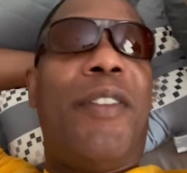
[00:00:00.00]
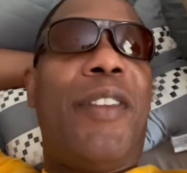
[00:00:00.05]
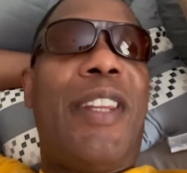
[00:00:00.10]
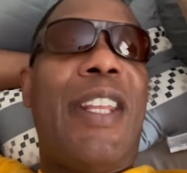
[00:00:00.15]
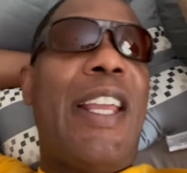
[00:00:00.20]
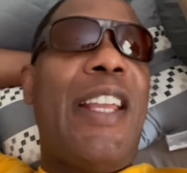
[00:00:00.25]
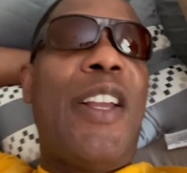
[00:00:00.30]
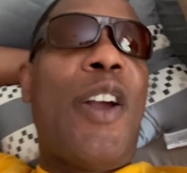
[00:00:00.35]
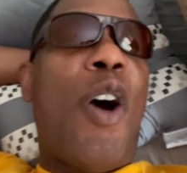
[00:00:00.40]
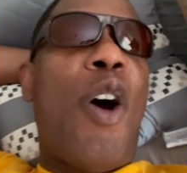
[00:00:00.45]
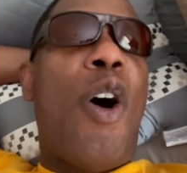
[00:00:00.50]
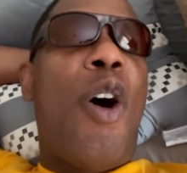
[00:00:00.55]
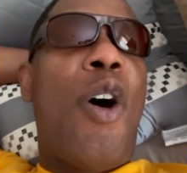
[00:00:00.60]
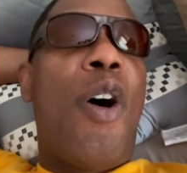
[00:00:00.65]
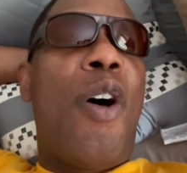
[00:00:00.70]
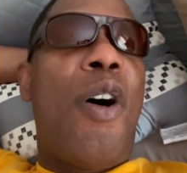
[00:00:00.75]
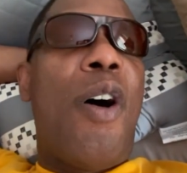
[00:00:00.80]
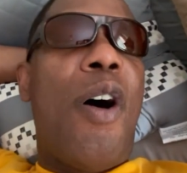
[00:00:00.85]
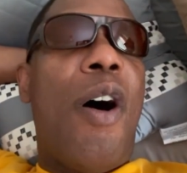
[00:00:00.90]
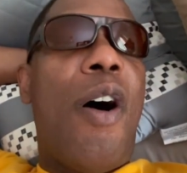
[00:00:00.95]
They
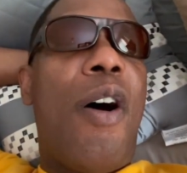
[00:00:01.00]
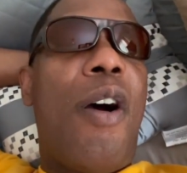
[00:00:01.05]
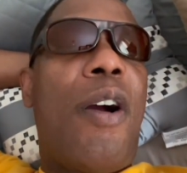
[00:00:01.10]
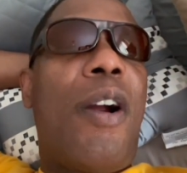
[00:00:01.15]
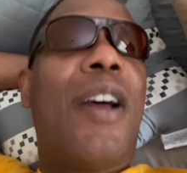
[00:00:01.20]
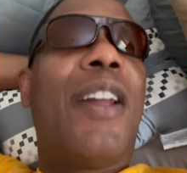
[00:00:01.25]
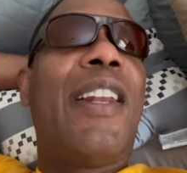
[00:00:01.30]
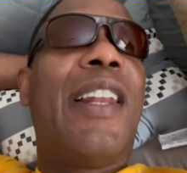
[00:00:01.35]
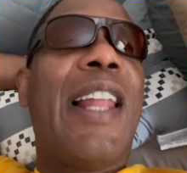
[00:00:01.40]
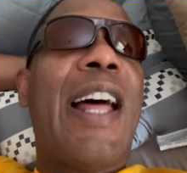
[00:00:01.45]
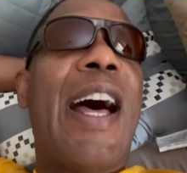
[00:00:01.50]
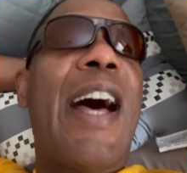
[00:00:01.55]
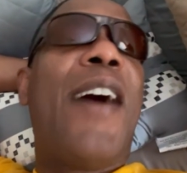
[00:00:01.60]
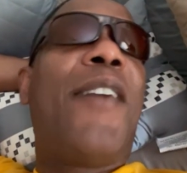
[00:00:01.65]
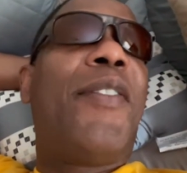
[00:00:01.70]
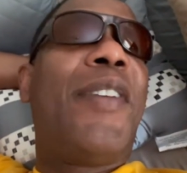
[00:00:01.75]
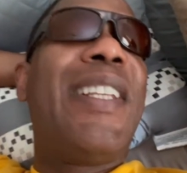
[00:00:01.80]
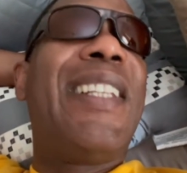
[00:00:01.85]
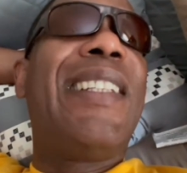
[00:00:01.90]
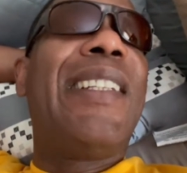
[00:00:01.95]
all are
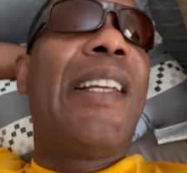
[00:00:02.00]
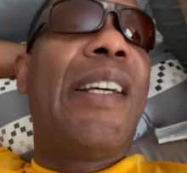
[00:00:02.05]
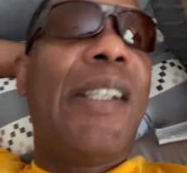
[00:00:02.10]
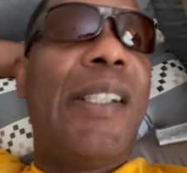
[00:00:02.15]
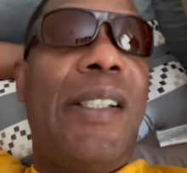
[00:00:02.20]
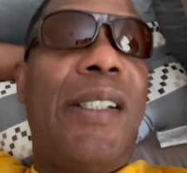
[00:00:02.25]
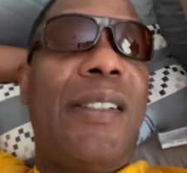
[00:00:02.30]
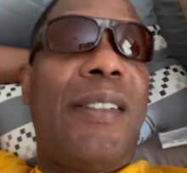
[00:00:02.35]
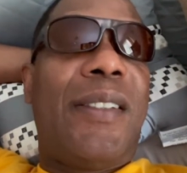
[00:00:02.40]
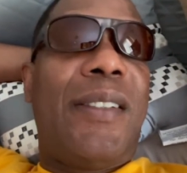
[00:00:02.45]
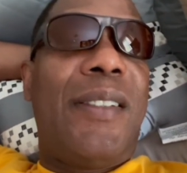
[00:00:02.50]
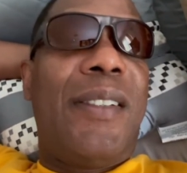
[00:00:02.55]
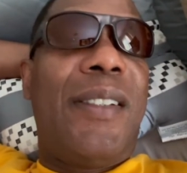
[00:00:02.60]
alive in us.